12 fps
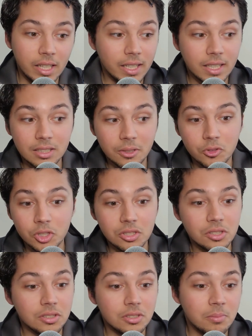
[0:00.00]
I guess if you
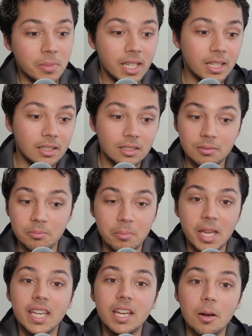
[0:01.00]
just
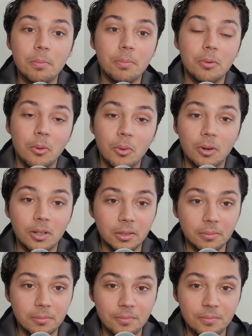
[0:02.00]
make up or